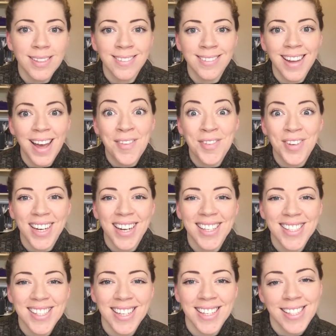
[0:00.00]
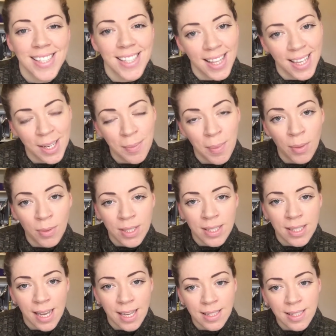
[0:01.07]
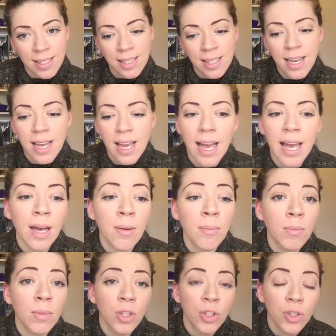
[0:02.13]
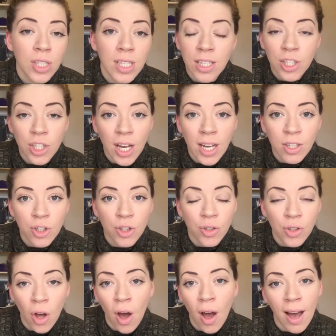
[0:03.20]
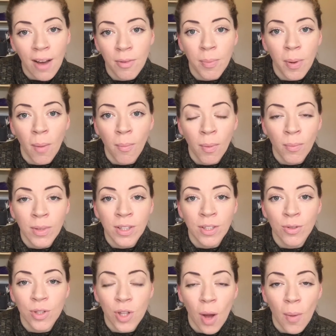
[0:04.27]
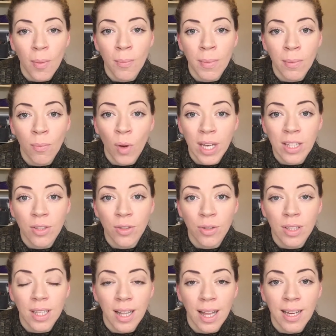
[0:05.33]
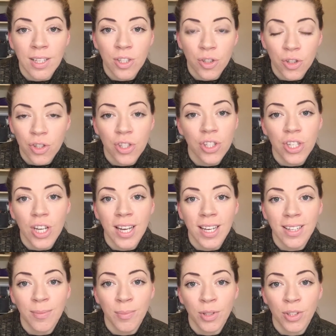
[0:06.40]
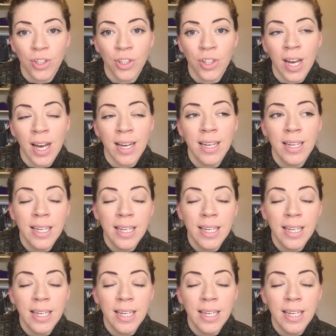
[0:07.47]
and everything else that is to think about in dance. Your teacher should not have a problem with you stopping midway through the class just to check your blood sugar.